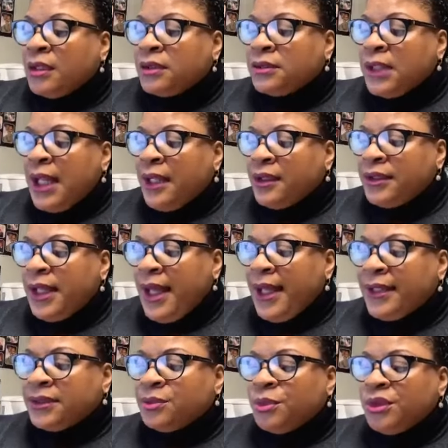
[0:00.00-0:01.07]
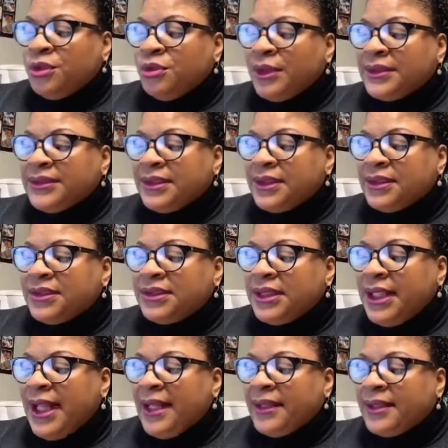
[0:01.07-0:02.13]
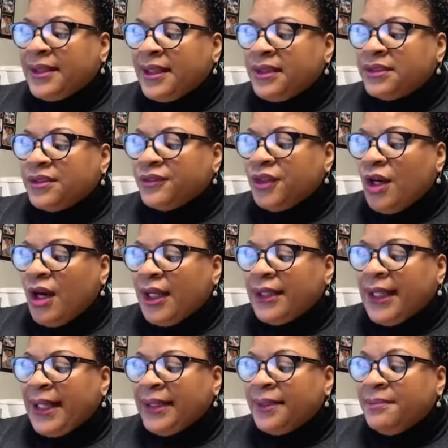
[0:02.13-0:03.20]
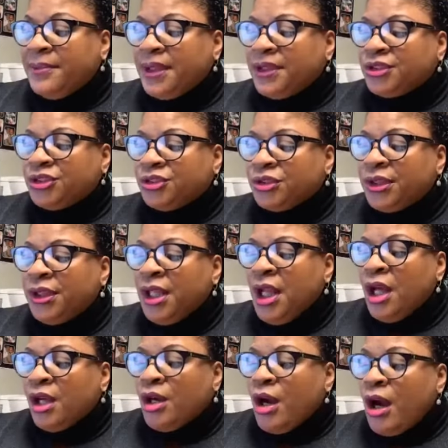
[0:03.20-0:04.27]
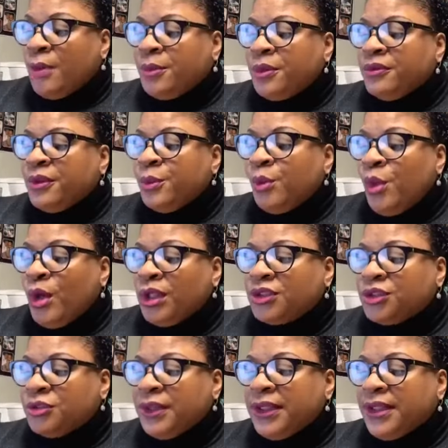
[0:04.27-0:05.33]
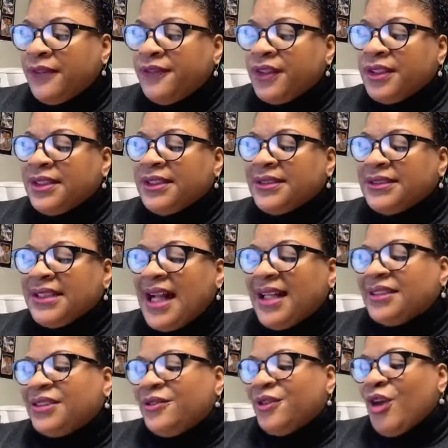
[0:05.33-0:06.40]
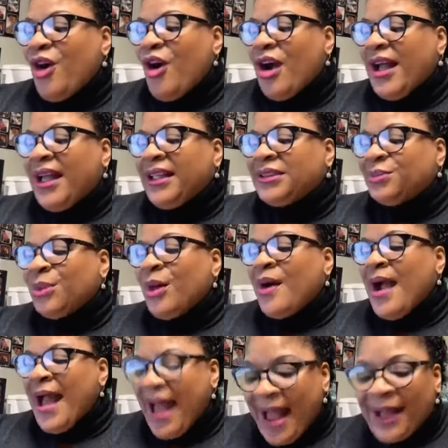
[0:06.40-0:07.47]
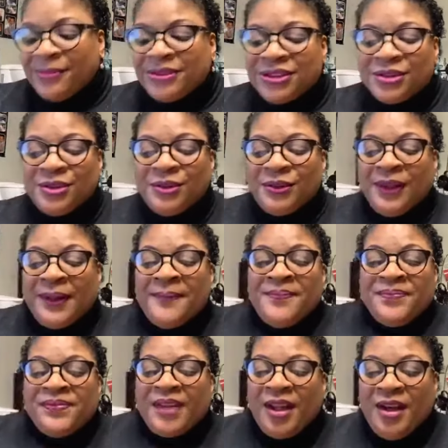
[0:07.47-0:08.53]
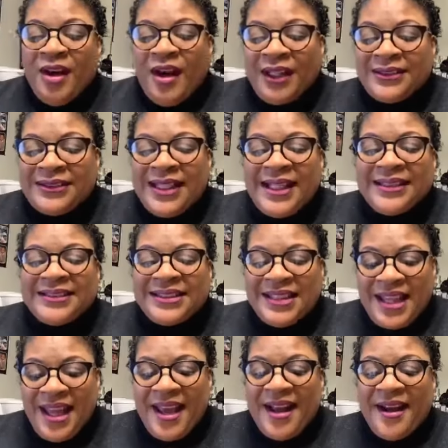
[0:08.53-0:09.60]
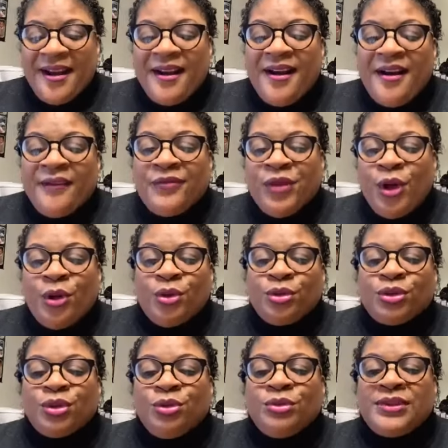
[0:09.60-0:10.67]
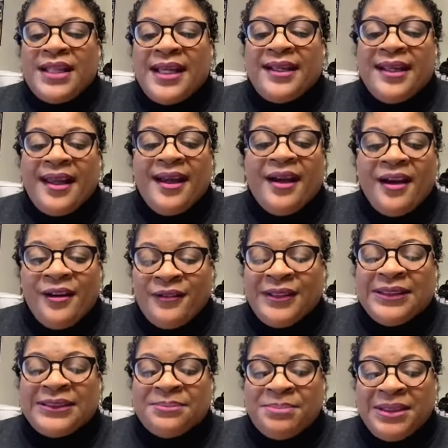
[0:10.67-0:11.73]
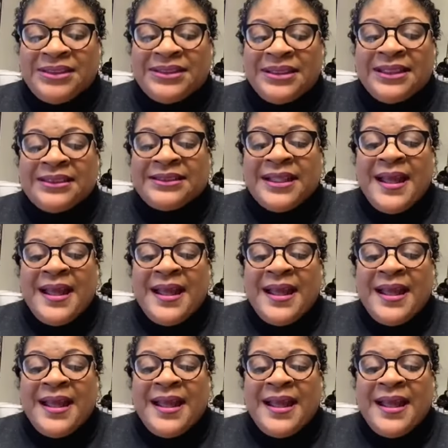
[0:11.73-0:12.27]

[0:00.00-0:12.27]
Elder Hayes, when you are diligent in the things of God and in ministry, God will reward you and give you the desires of your heart as well. Absolutely. God takes care of those who take care of his business.